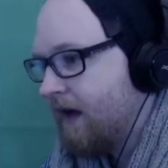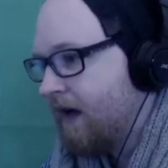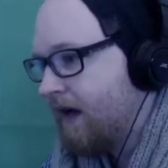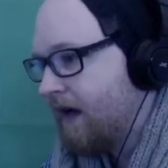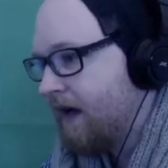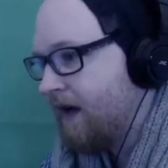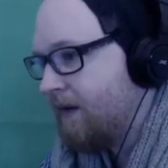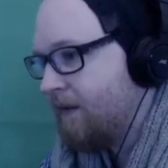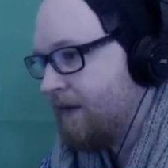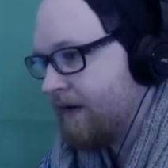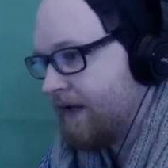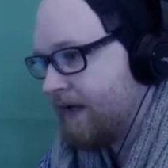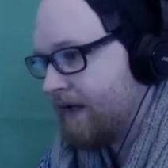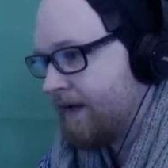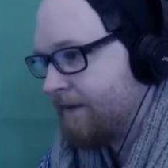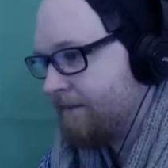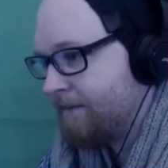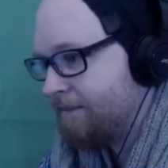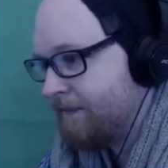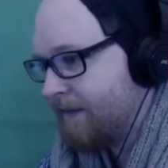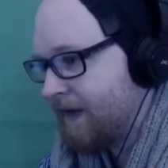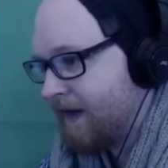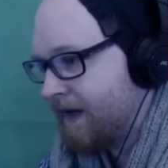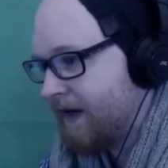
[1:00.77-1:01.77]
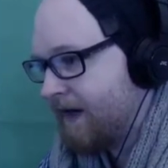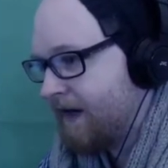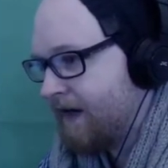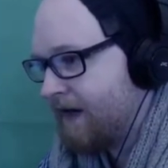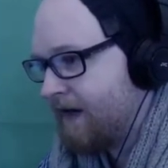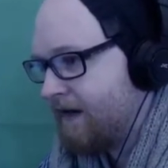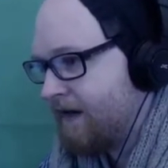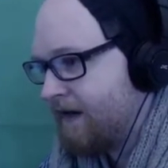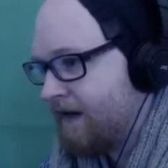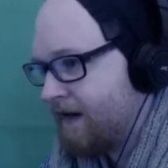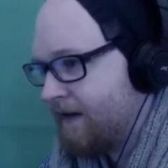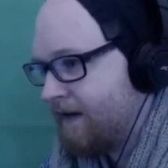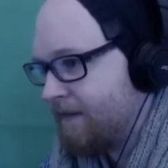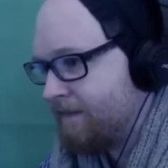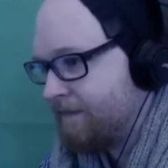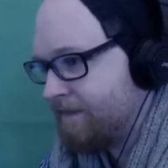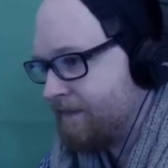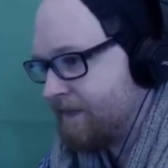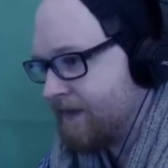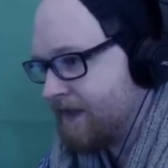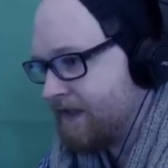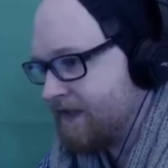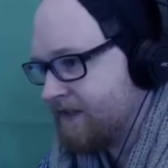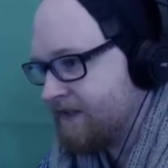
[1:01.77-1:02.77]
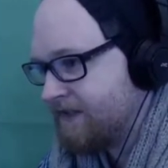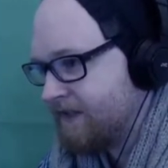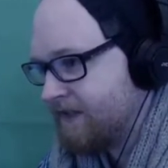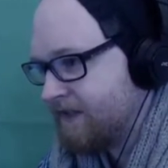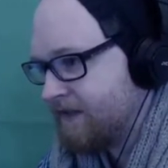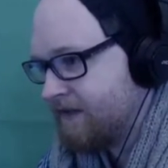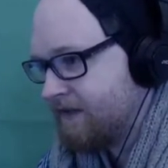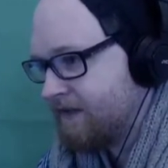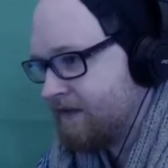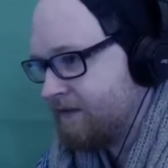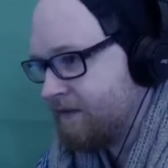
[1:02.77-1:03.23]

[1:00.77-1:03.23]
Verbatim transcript: Oh, okay. Ah, uh, it's a.